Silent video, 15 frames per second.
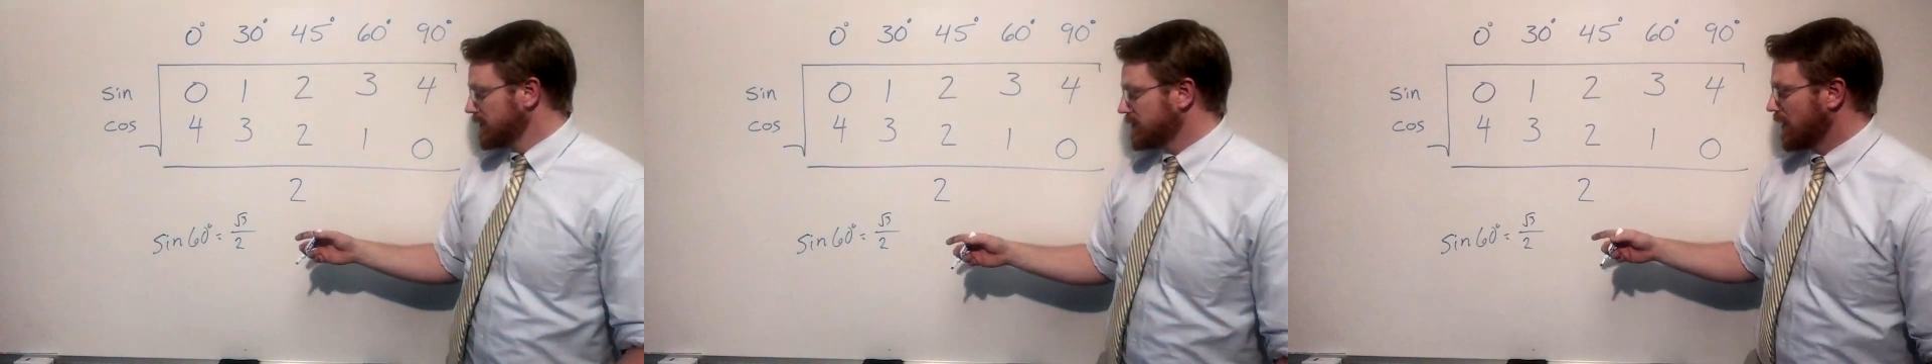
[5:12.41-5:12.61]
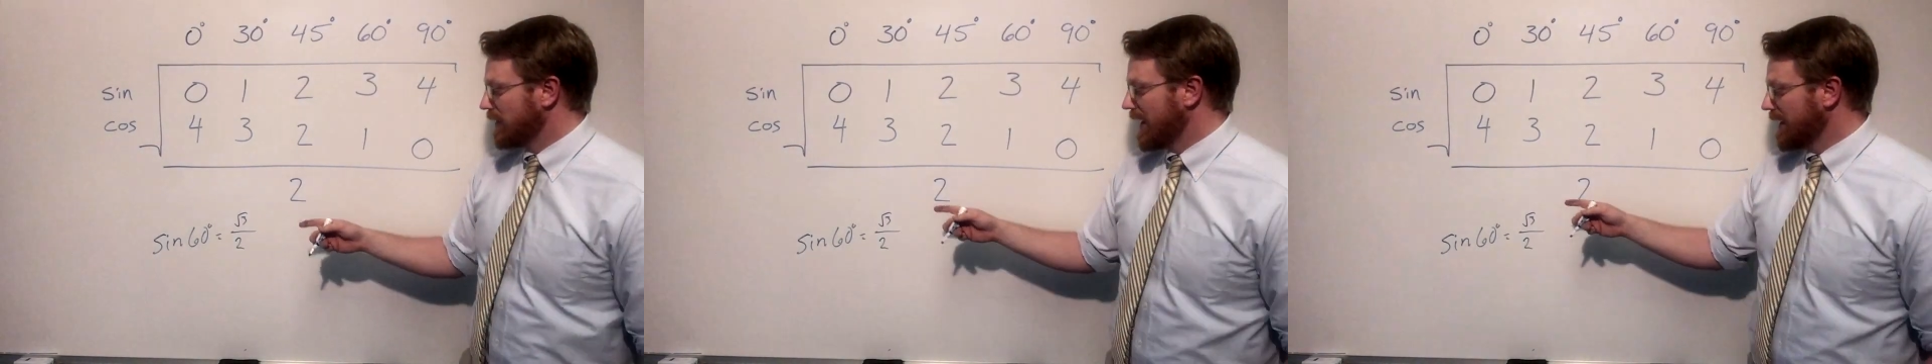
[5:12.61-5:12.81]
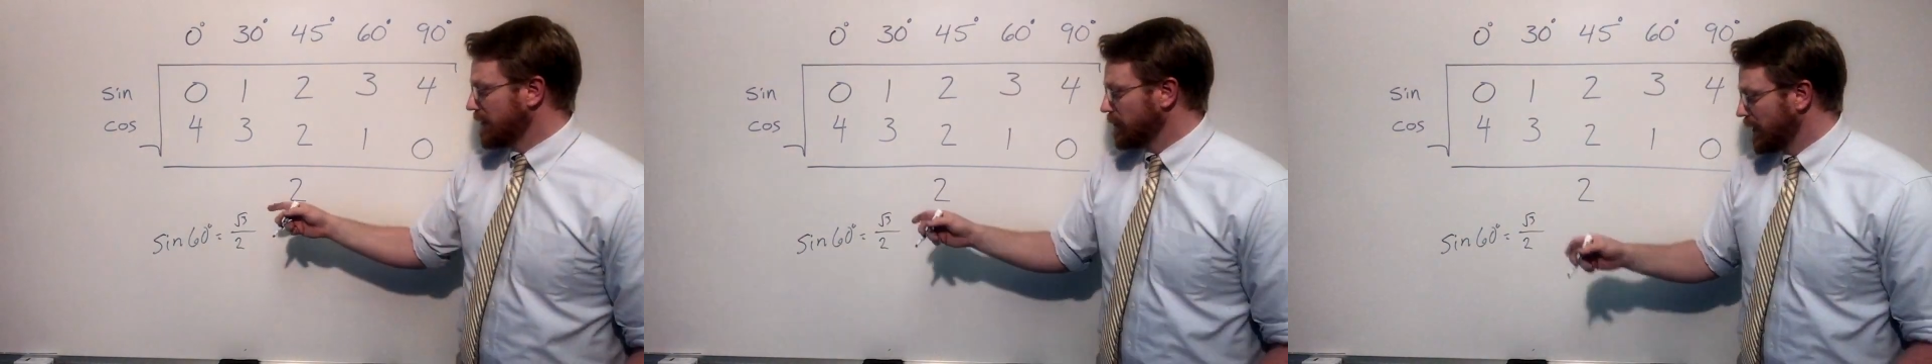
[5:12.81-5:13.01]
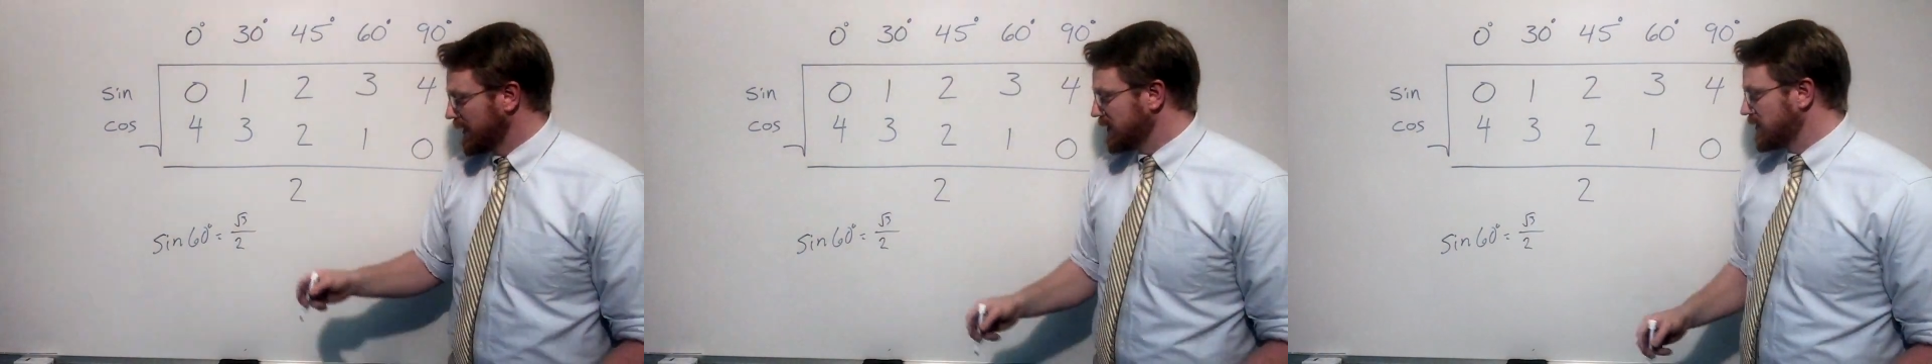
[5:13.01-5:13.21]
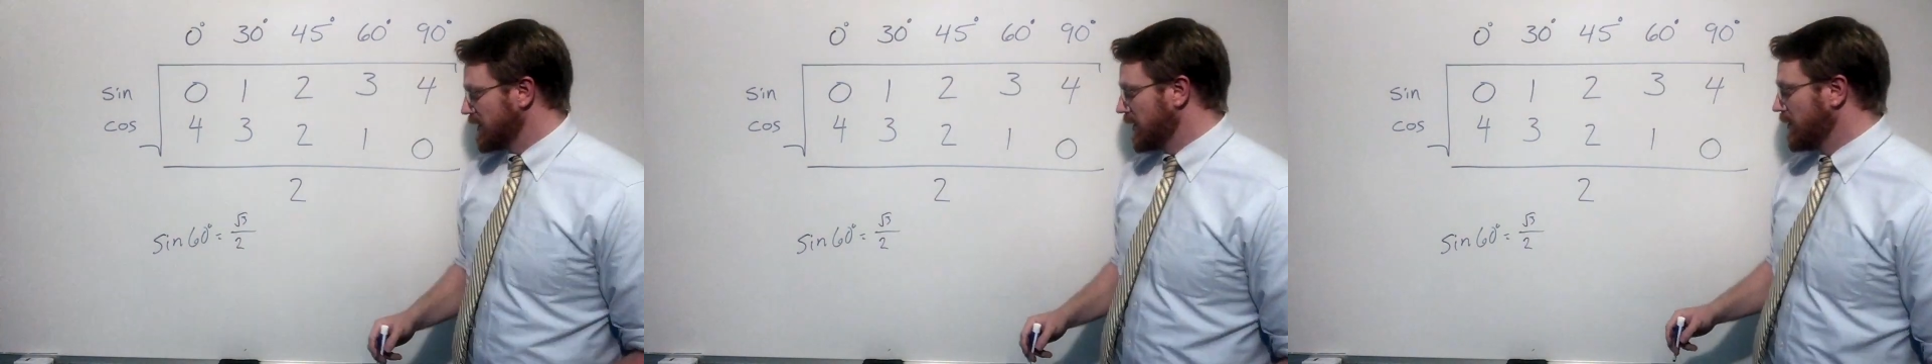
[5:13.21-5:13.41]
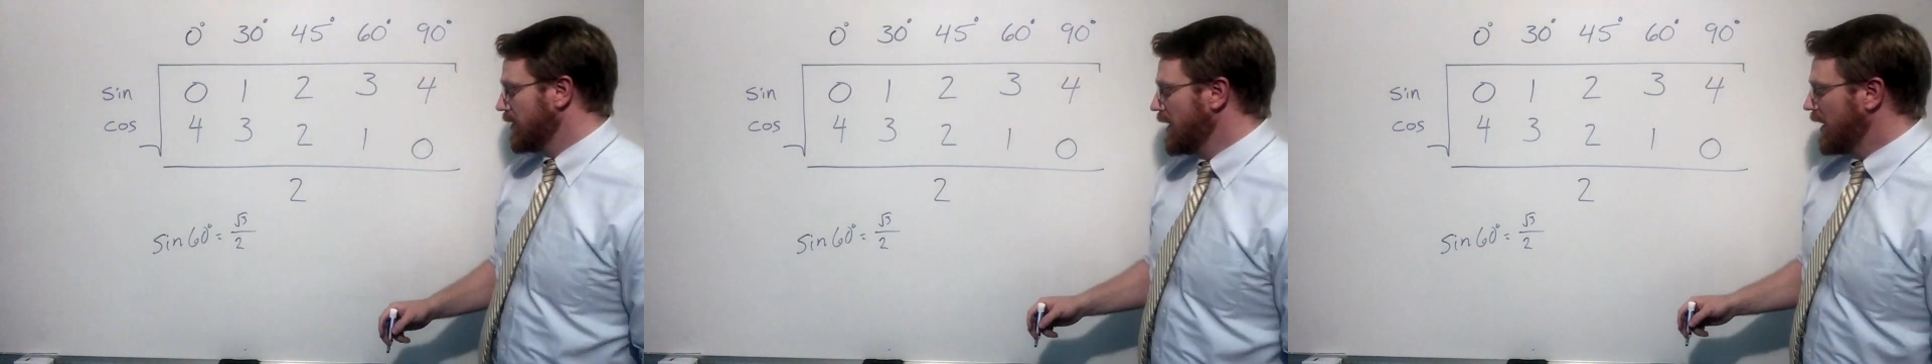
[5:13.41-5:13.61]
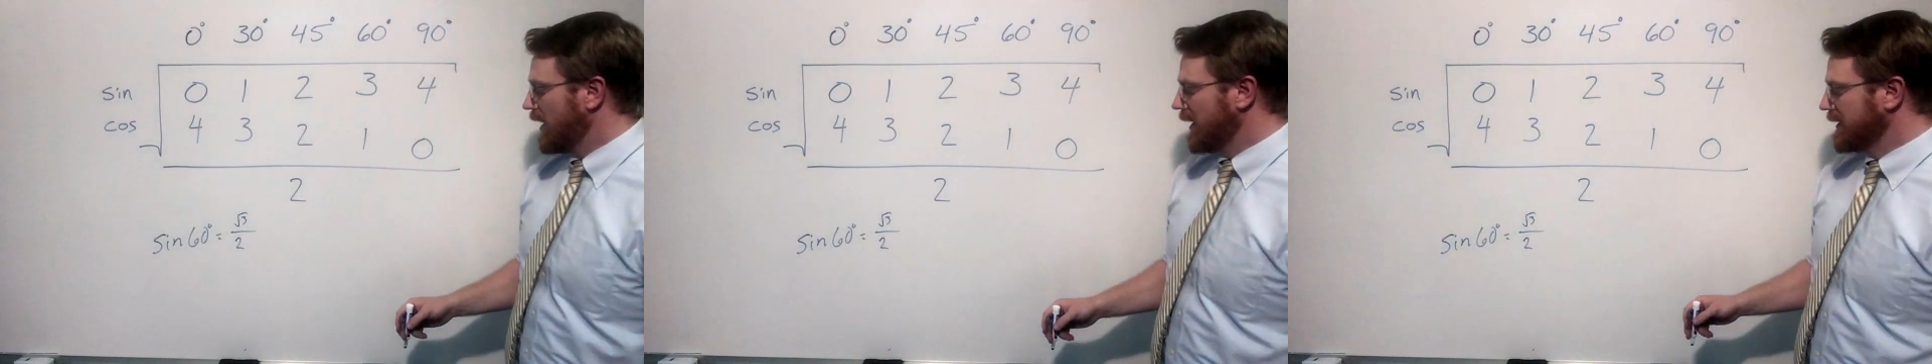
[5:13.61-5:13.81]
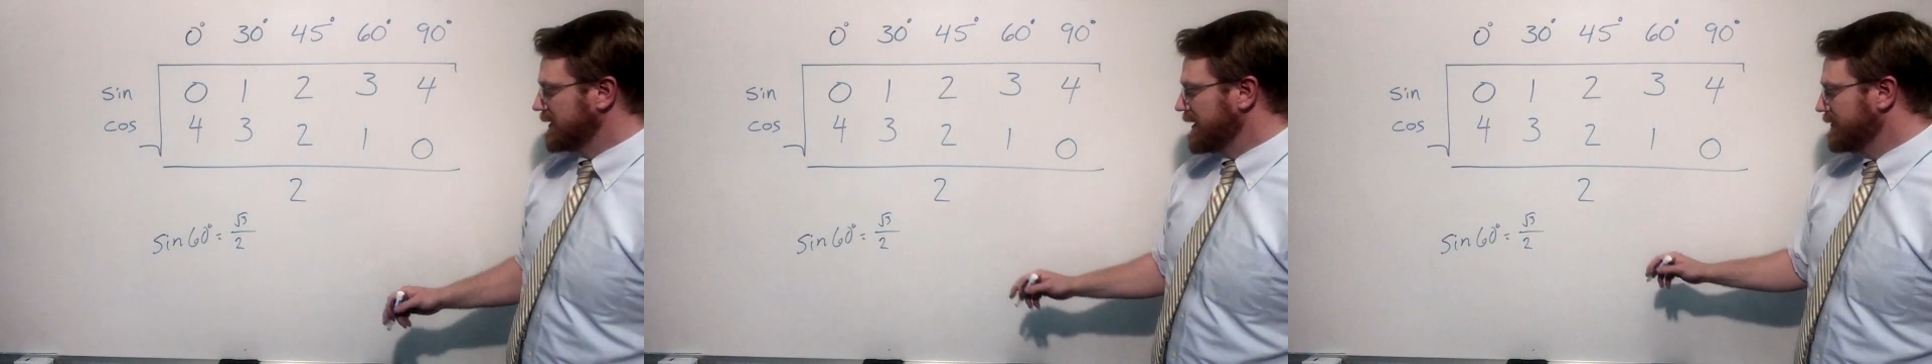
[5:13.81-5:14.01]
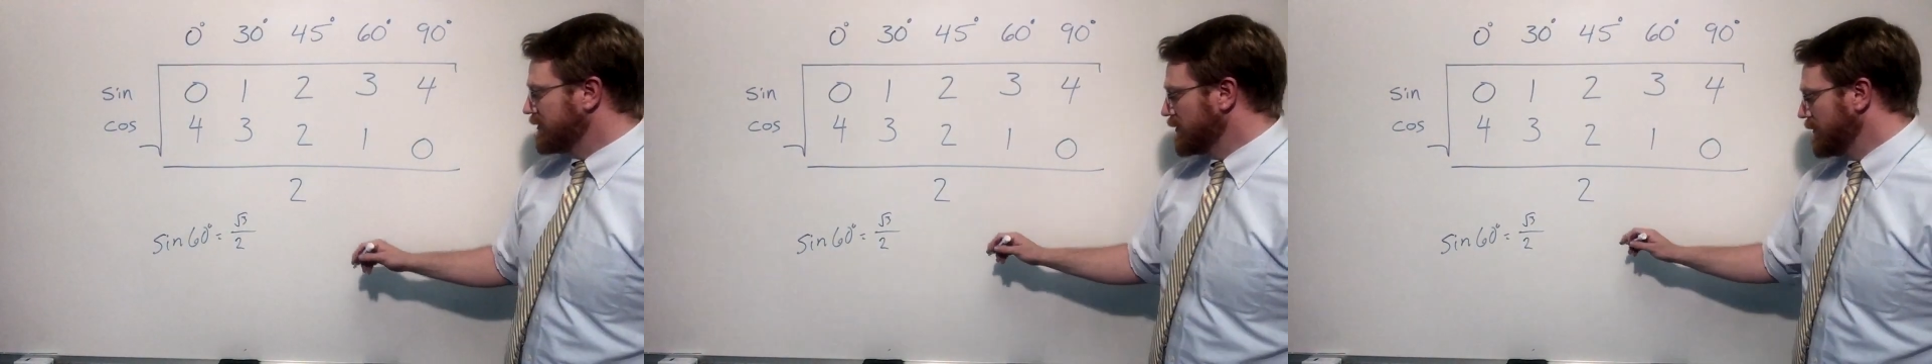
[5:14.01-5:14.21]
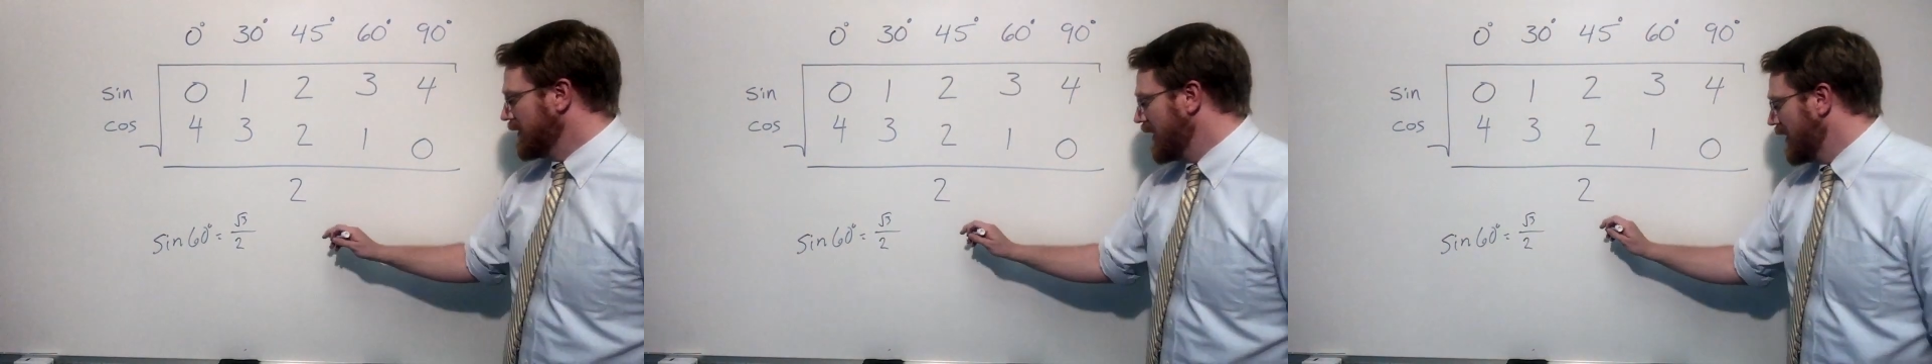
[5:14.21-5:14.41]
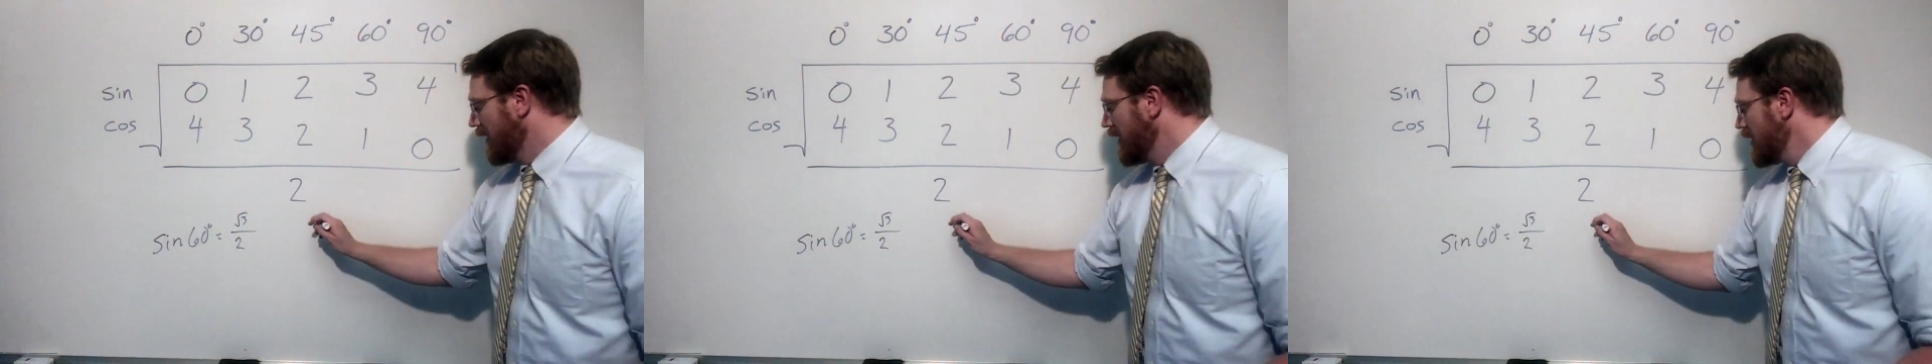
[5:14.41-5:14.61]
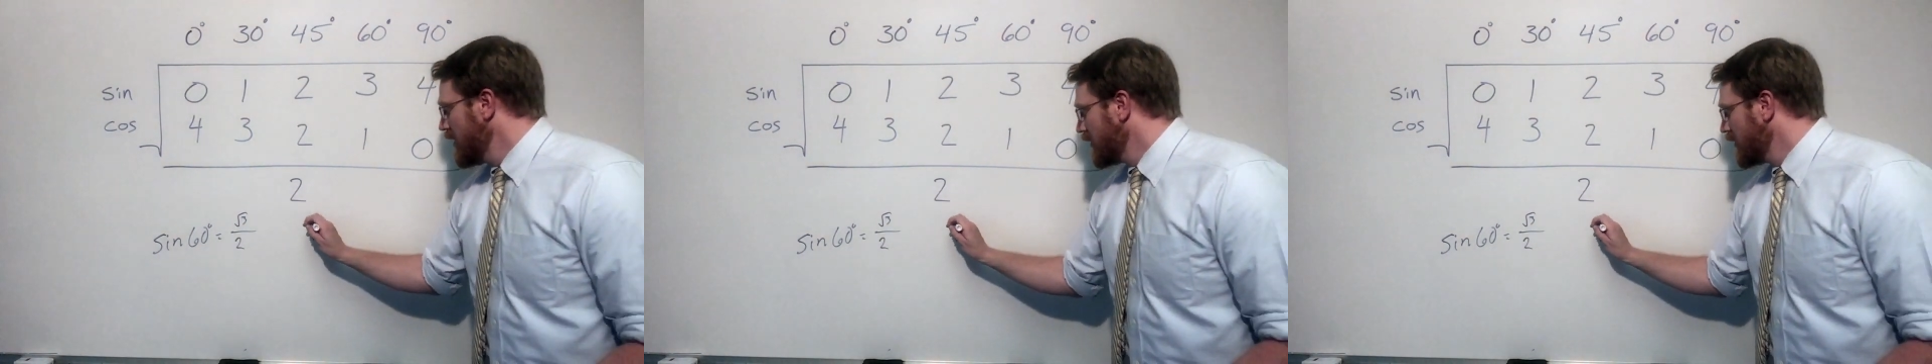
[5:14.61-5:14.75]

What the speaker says: So that ratio is given to me there.